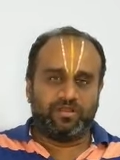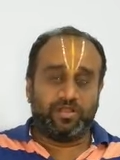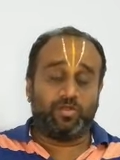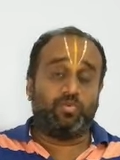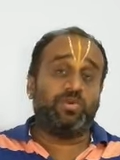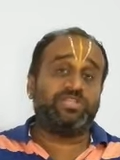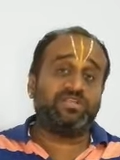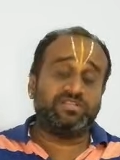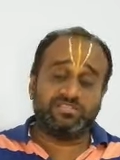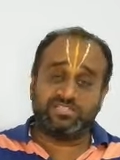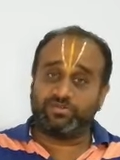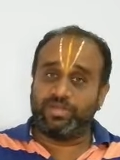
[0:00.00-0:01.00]
Now, whether
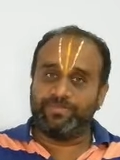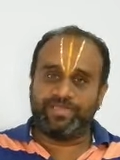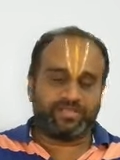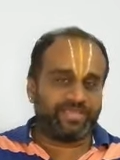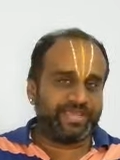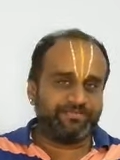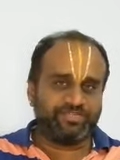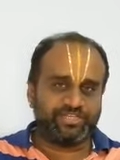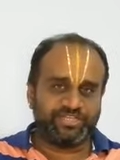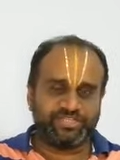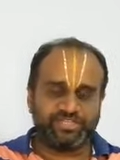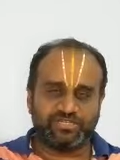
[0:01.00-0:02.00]
this is going to be a game
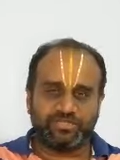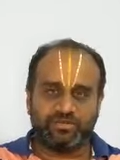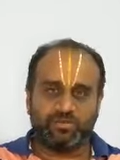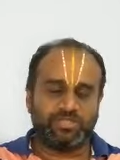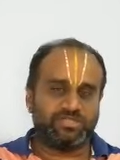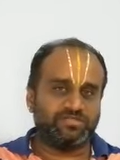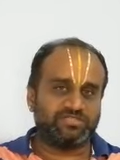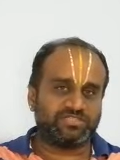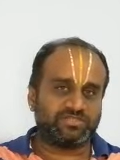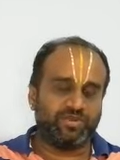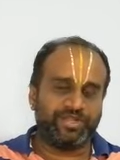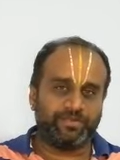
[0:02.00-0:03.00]
changer, whether this is
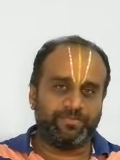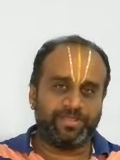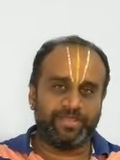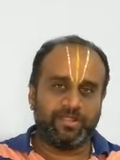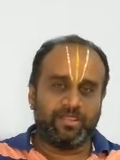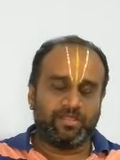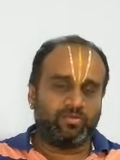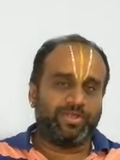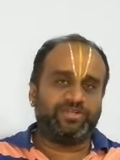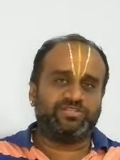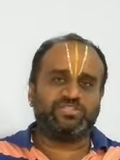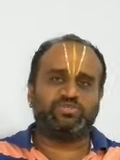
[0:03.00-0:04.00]
going
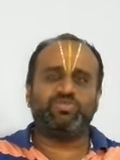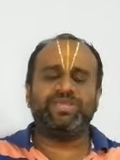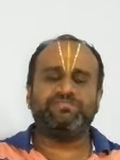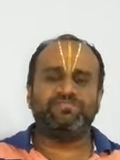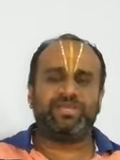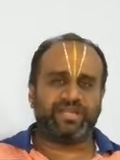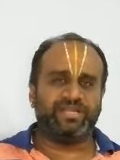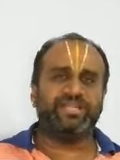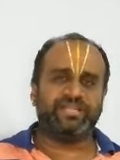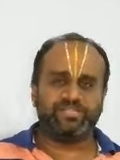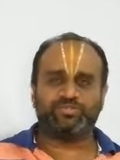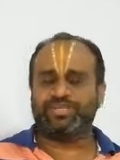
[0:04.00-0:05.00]
to sweep the Indian
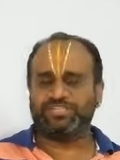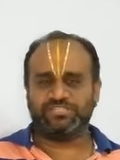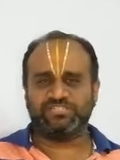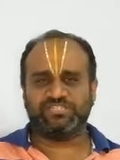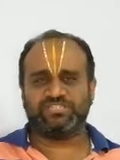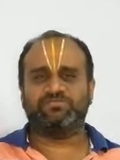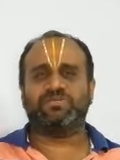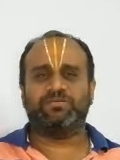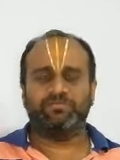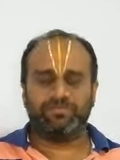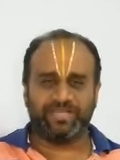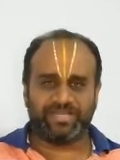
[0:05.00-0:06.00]
education system
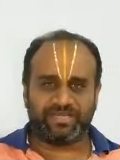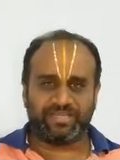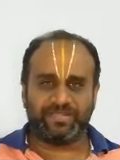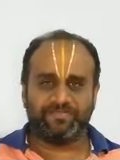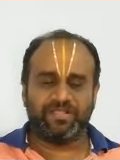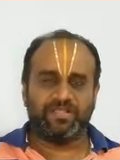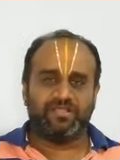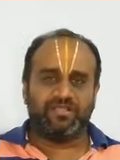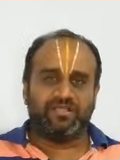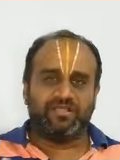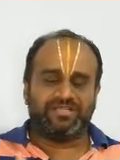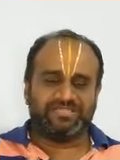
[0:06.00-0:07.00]
completely,
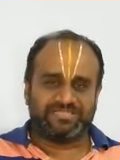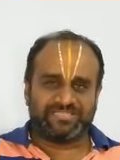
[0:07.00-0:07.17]
is